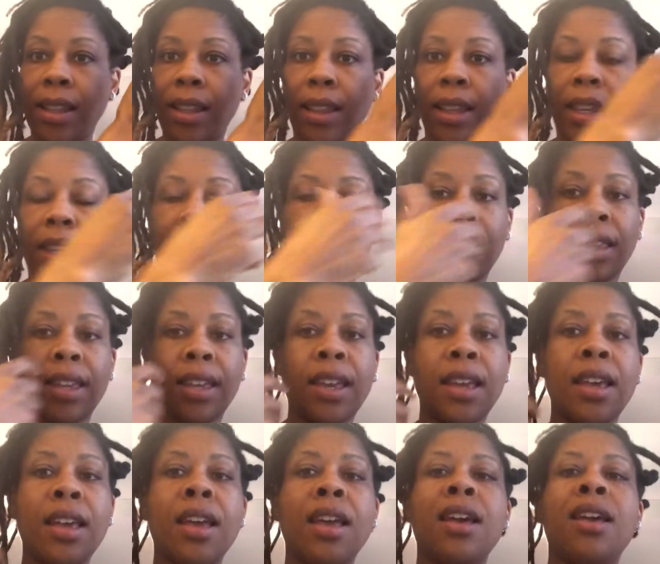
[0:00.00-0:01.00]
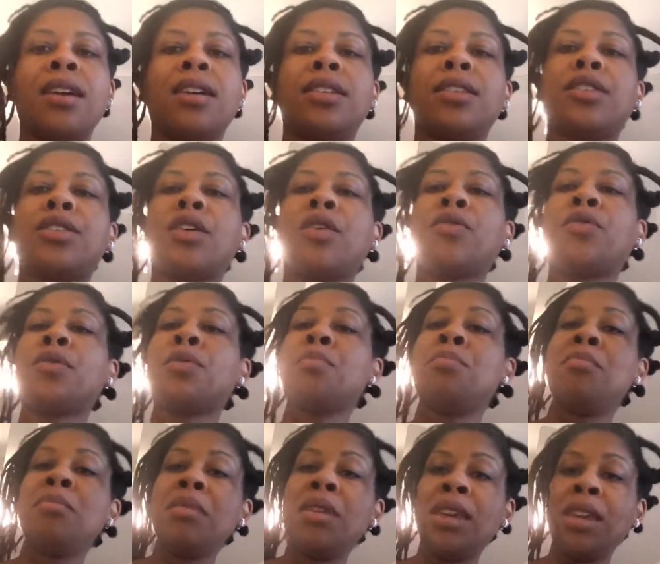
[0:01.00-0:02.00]
the length. So for
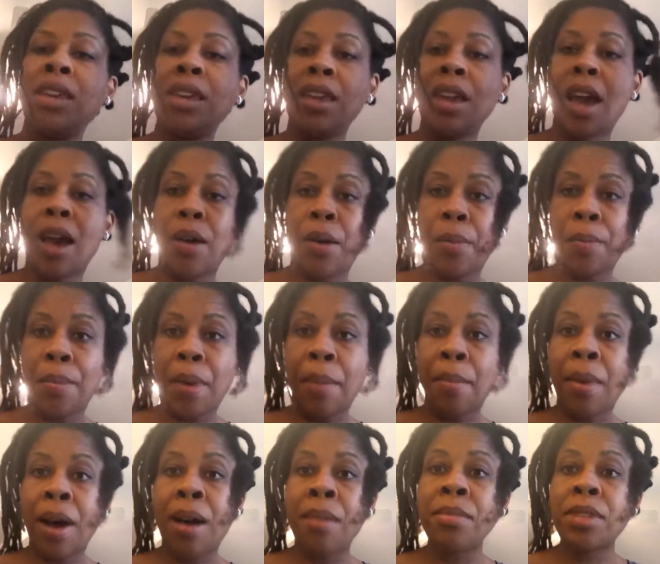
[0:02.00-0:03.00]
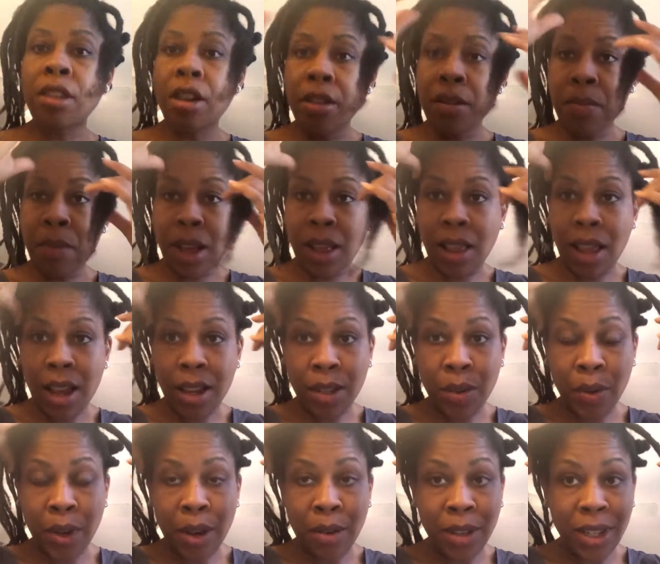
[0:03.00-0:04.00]
me, my mom started my locks
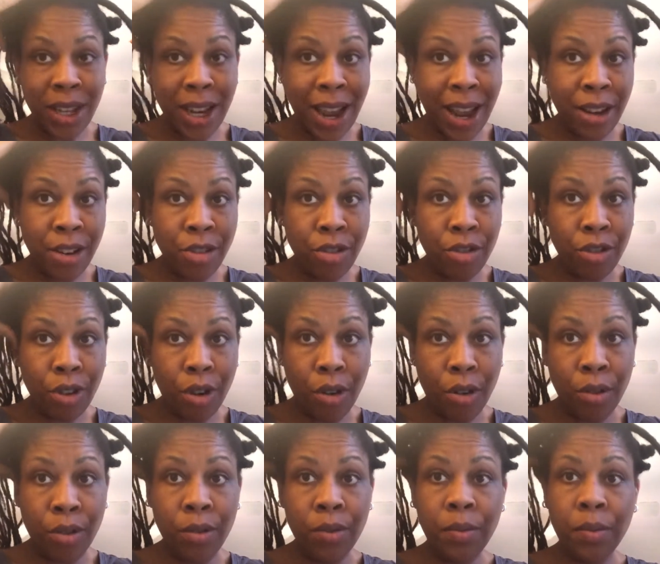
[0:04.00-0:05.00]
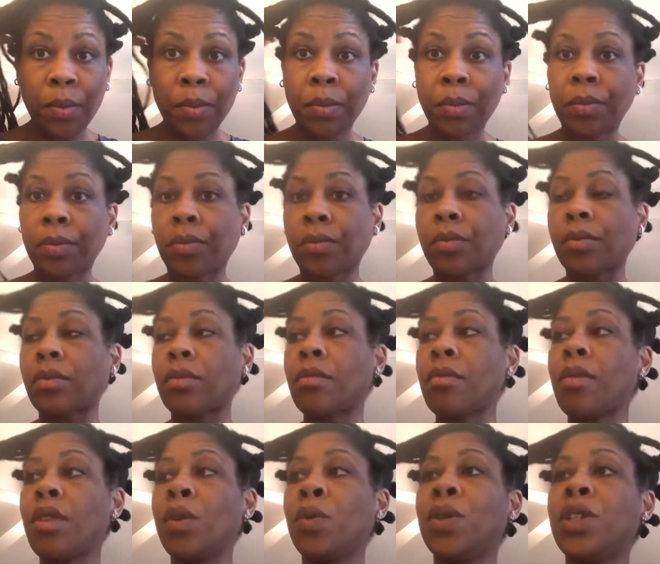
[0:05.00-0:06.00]
when I was 9 years old.
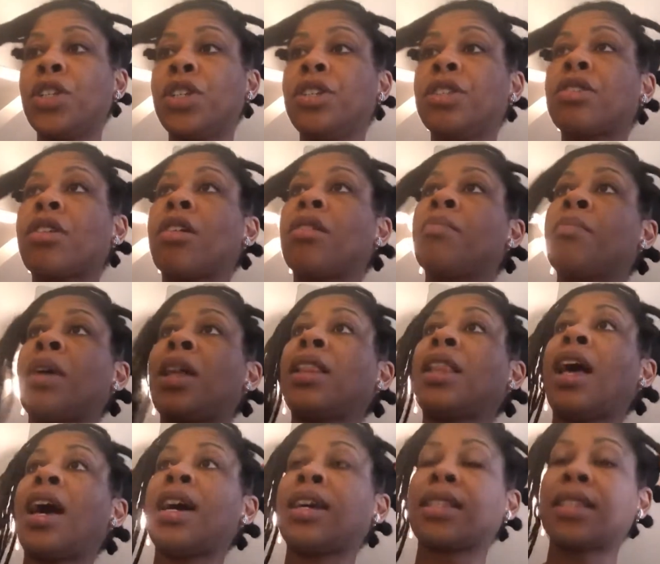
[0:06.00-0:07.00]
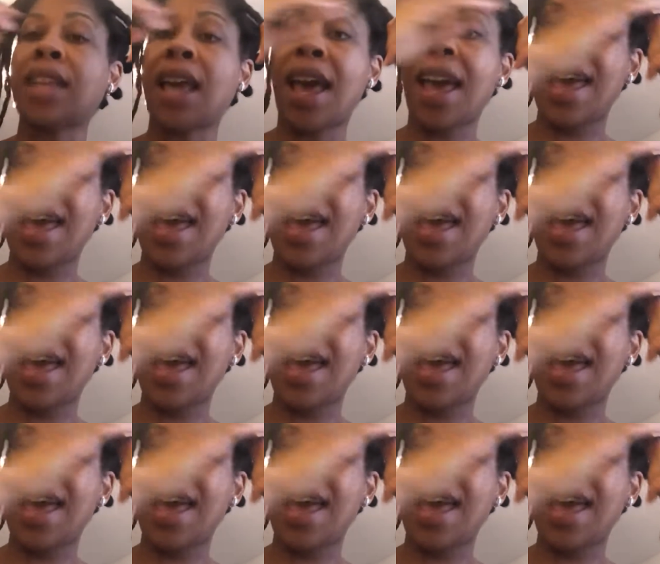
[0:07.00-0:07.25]
When she started my locks, I